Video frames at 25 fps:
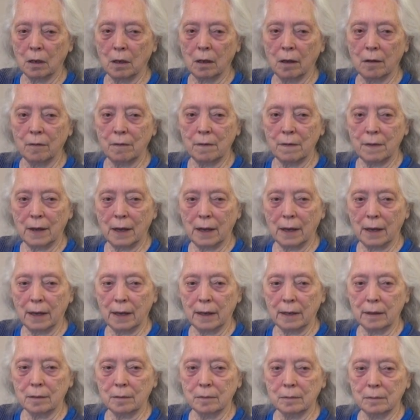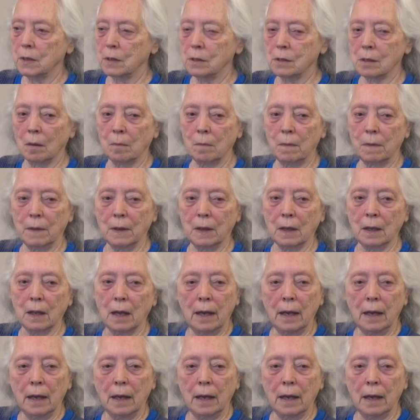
of that something.